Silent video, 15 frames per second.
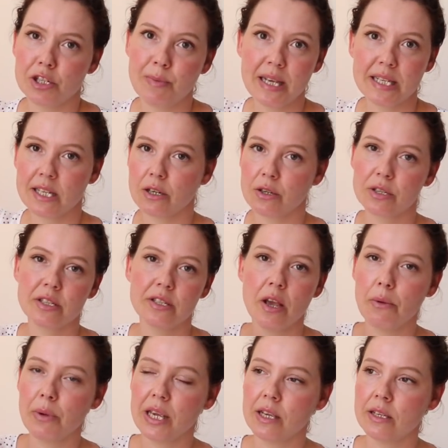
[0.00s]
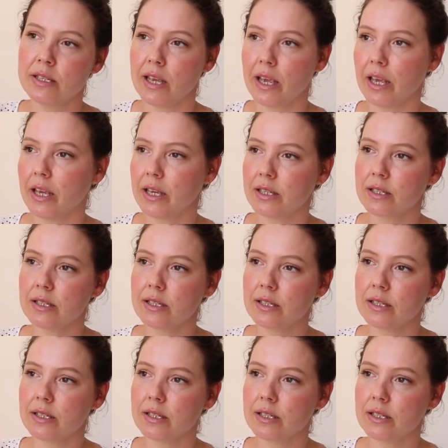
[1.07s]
She makes it look so easy.